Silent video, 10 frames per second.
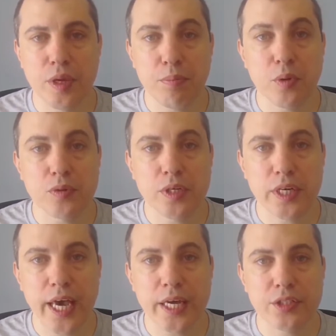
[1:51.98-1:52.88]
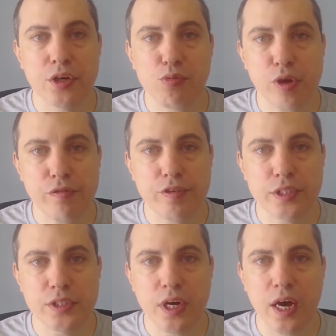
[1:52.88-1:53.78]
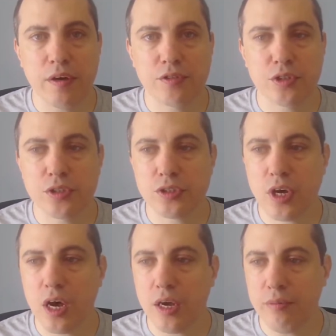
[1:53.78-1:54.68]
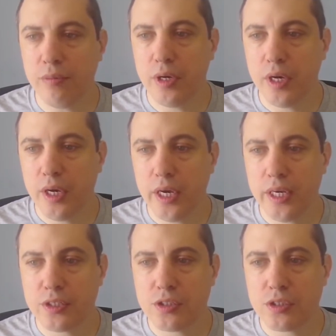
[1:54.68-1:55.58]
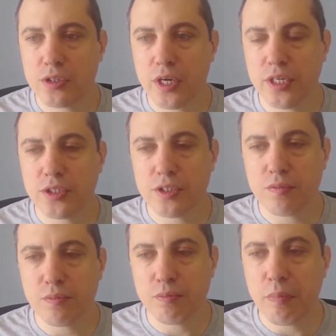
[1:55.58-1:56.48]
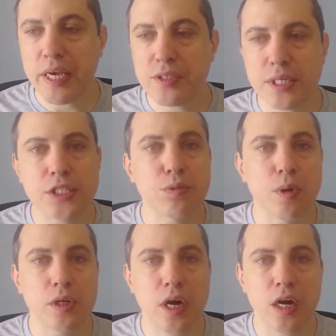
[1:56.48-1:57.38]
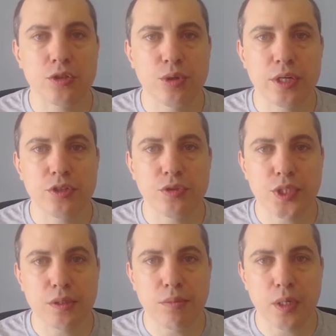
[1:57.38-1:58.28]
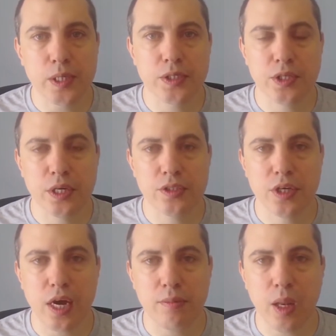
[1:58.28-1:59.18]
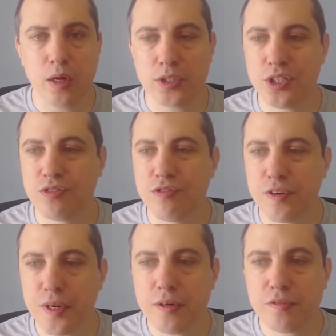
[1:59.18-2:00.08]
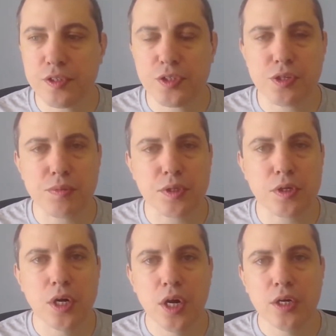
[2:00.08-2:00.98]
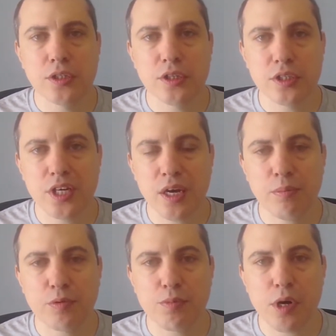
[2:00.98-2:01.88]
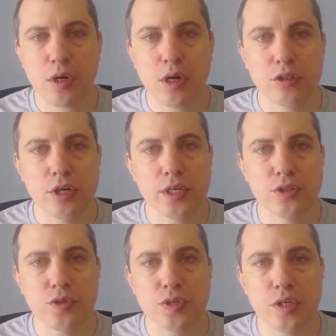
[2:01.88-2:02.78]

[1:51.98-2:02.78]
they both can get a refund after a time. It's a basic smart contract using multi-sig and time locks. It's very, very similar to the type of smart contract